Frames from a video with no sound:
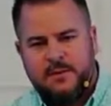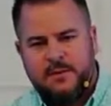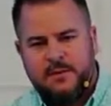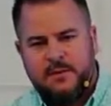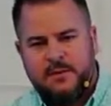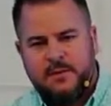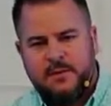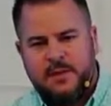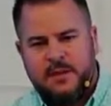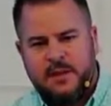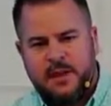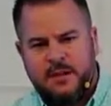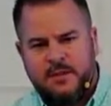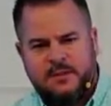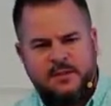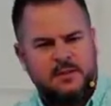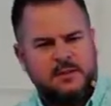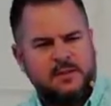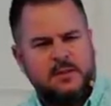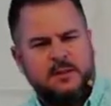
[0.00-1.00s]
Adele just
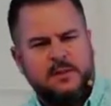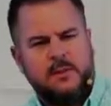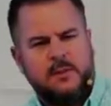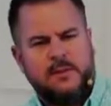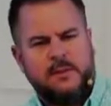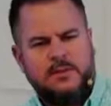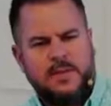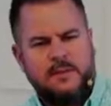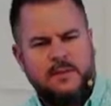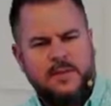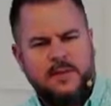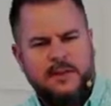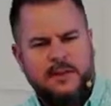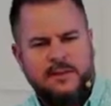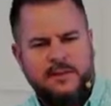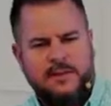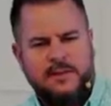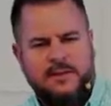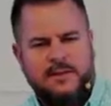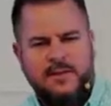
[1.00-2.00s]
looked at me what does that mean?
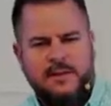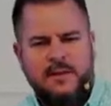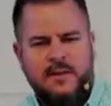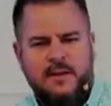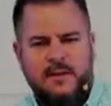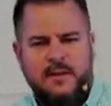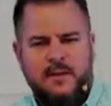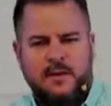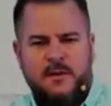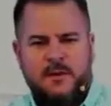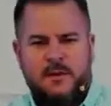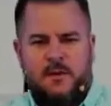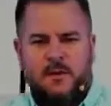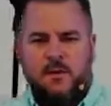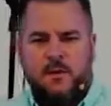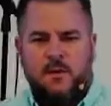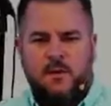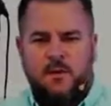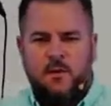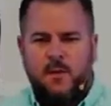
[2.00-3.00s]

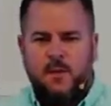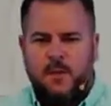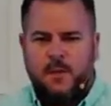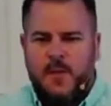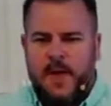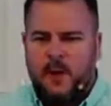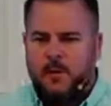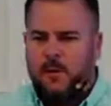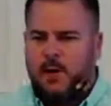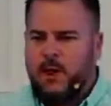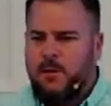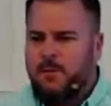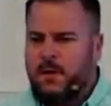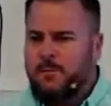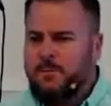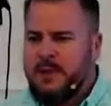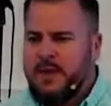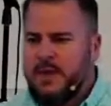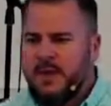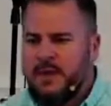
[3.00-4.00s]
That we would
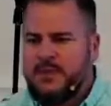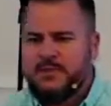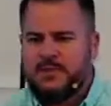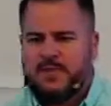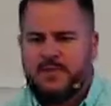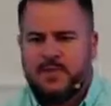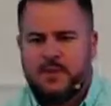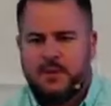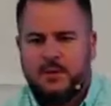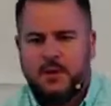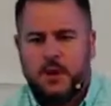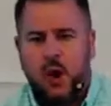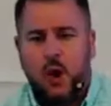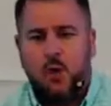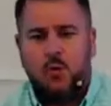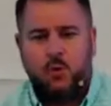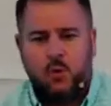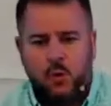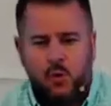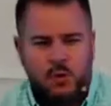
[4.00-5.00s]
be his co
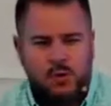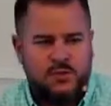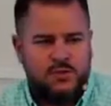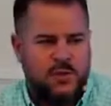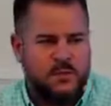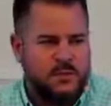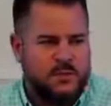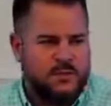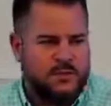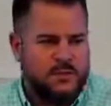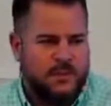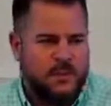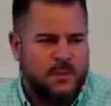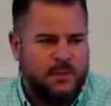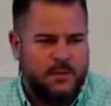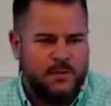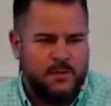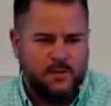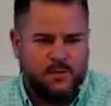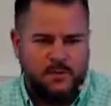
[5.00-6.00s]
rulers on this
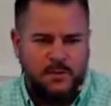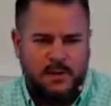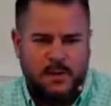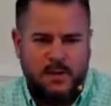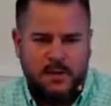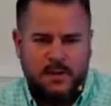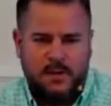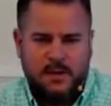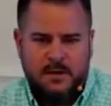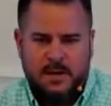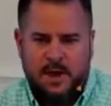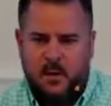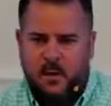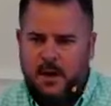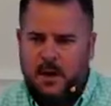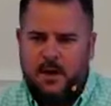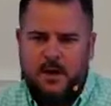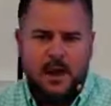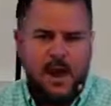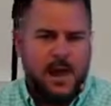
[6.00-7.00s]
earth. Now, we
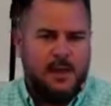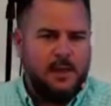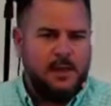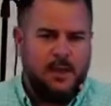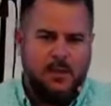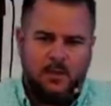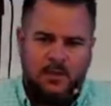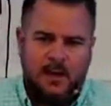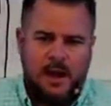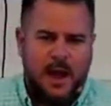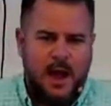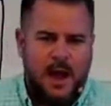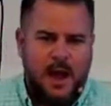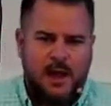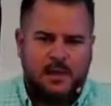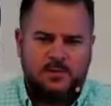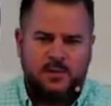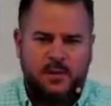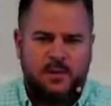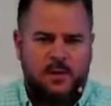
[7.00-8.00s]
are not little
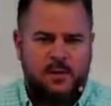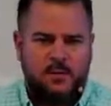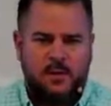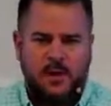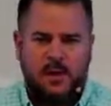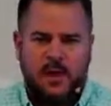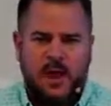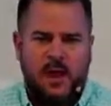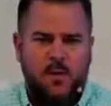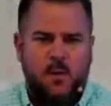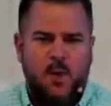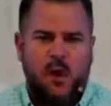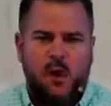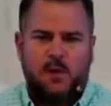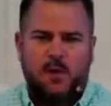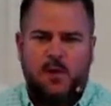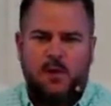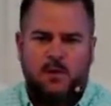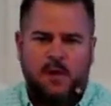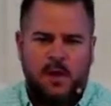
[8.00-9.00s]
gods. We're, we're not
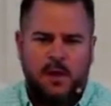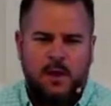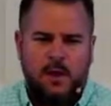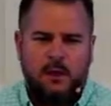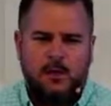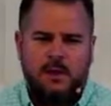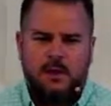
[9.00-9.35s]
walking around,